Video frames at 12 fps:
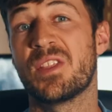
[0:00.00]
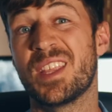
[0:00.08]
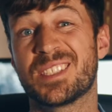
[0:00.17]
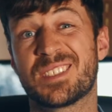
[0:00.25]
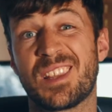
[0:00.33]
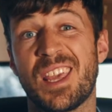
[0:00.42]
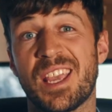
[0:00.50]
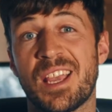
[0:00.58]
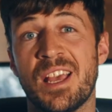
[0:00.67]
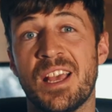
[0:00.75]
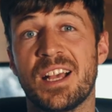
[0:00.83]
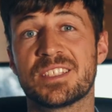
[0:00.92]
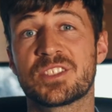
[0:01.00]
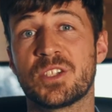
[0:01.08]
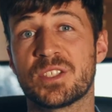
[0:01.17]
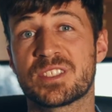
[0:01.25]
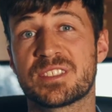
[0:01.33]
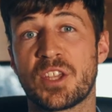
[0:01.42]
This thing has
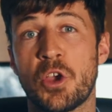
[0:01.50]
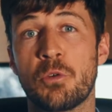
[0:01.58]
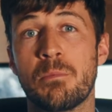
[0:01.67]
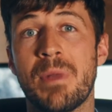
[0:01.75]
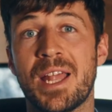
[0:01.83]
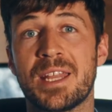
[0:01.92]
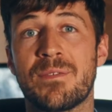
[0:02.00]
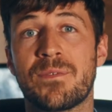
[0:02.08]
got so many